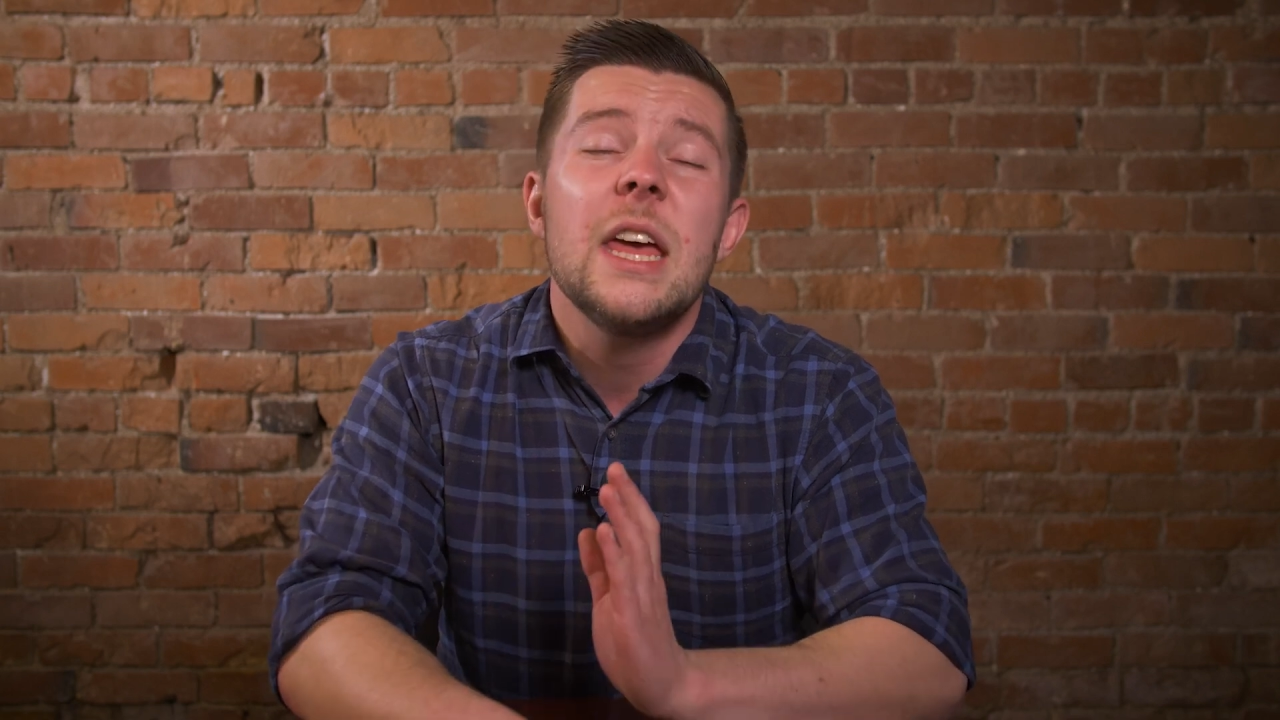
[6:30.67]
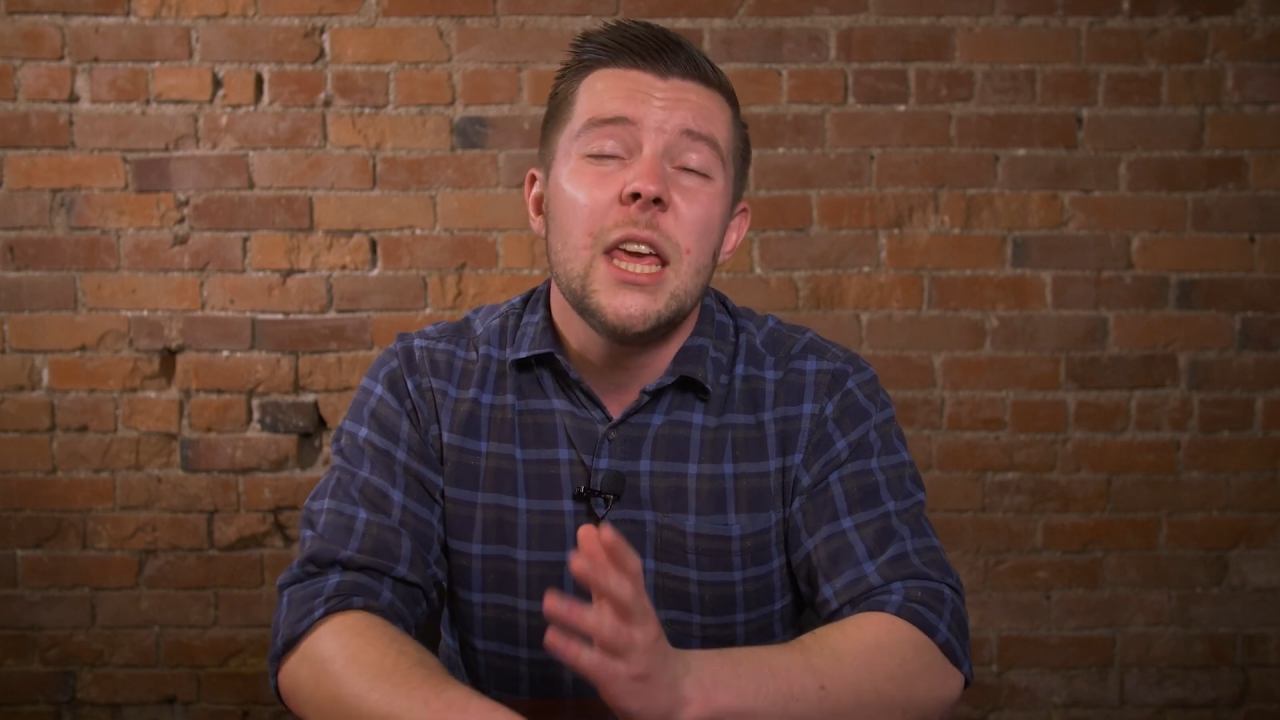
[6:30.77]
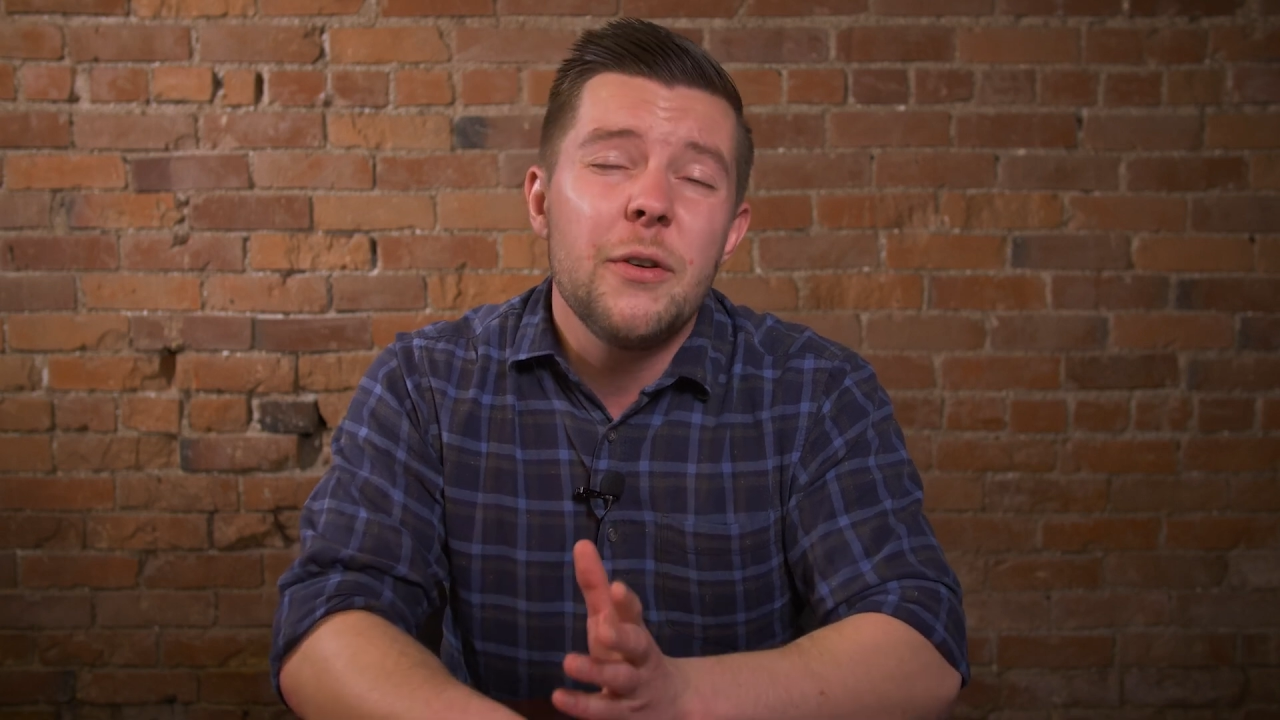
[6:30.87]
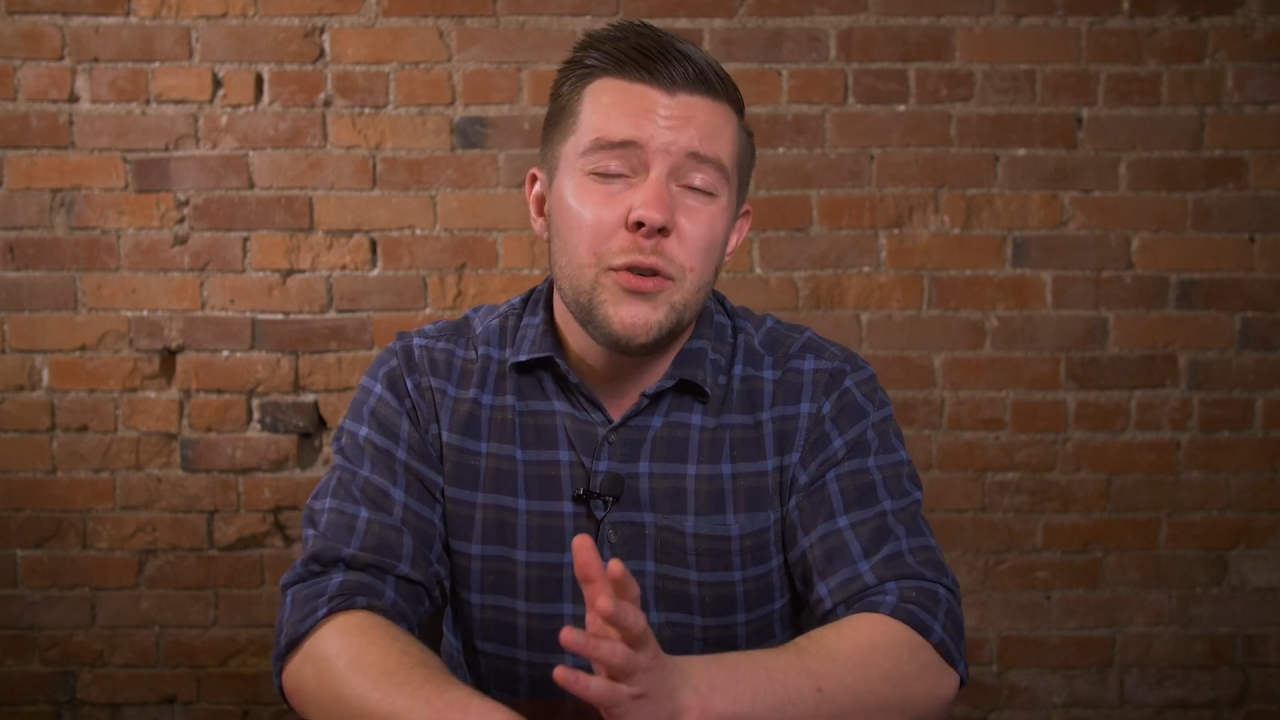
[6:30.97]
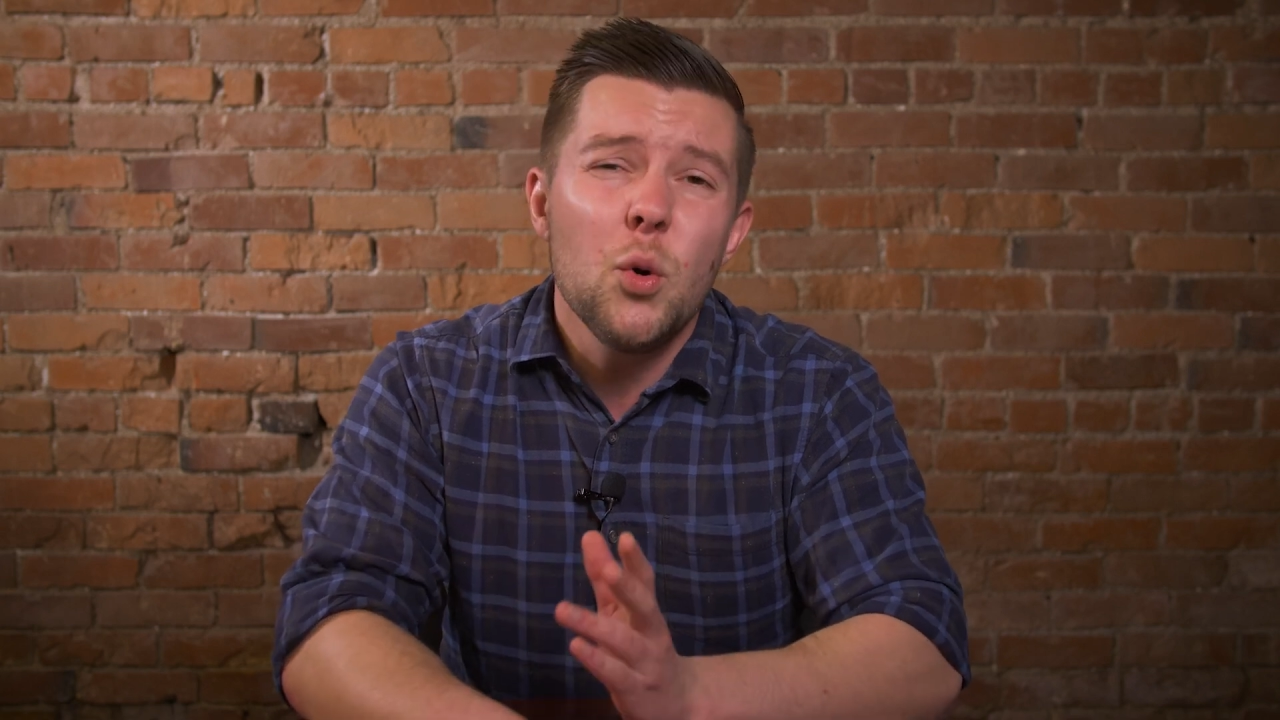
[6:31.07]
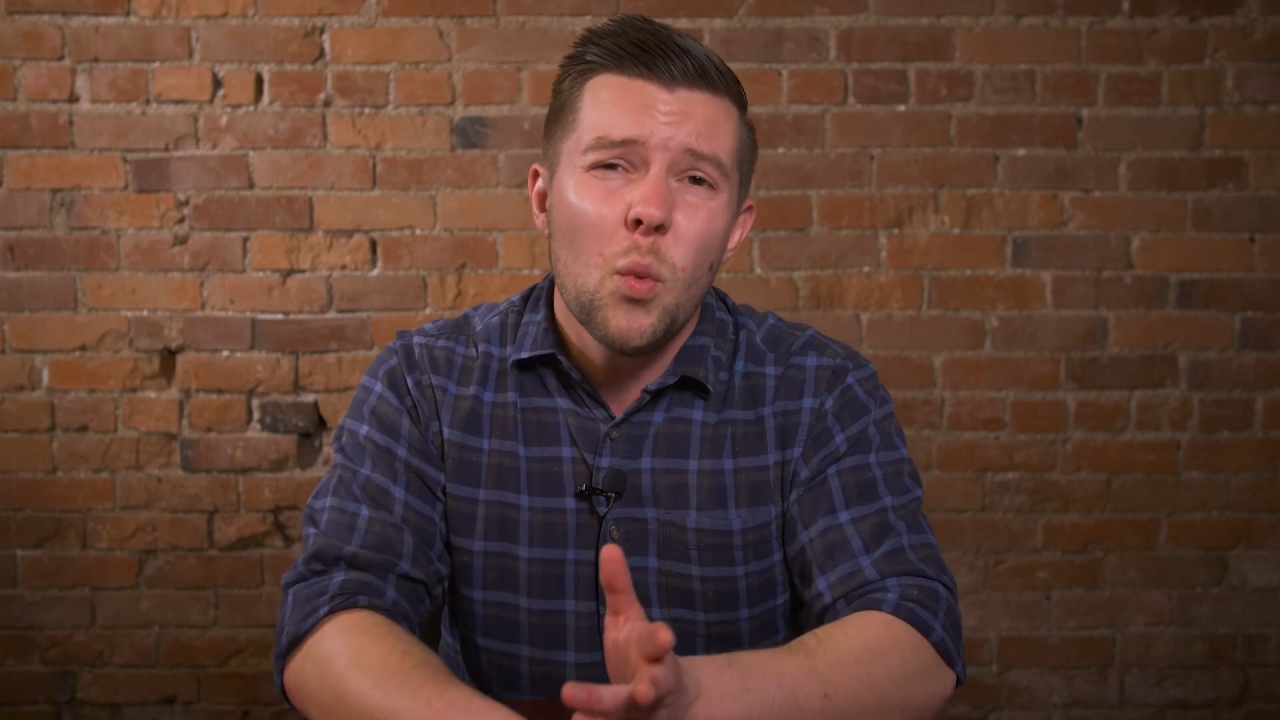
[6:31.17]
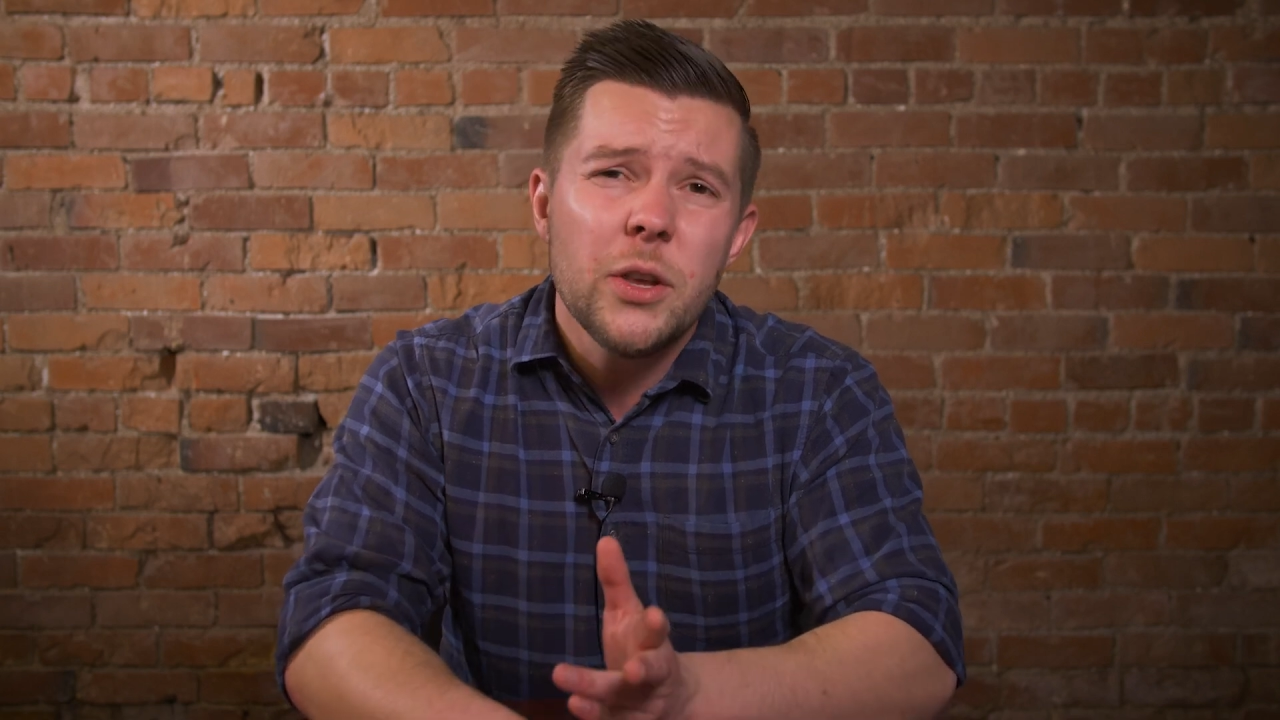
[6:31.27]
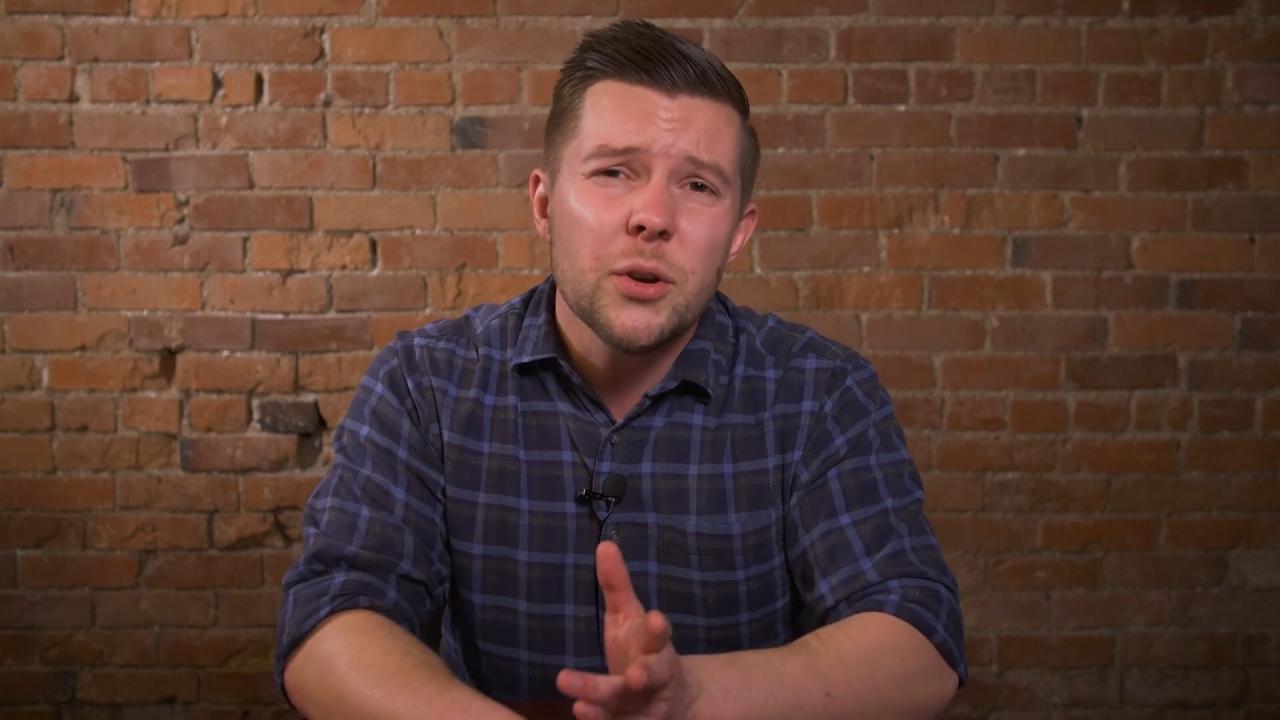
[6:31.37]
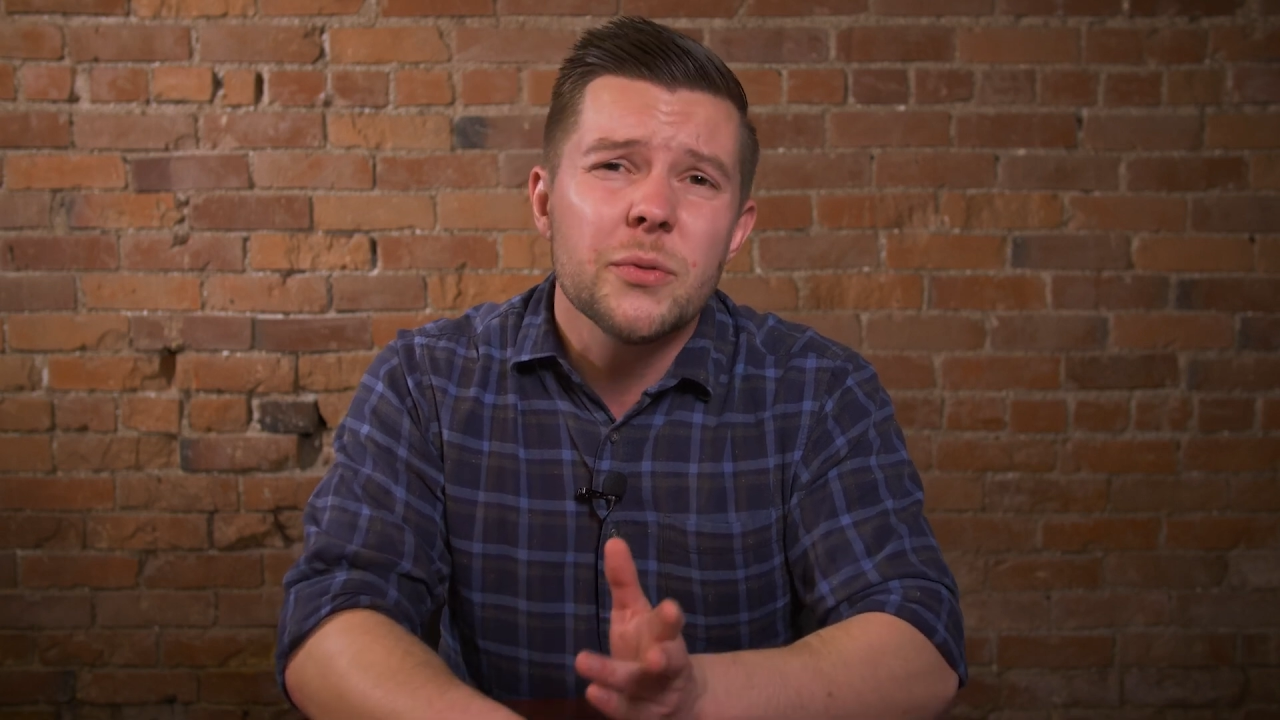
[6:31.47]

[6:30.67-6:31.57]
If you want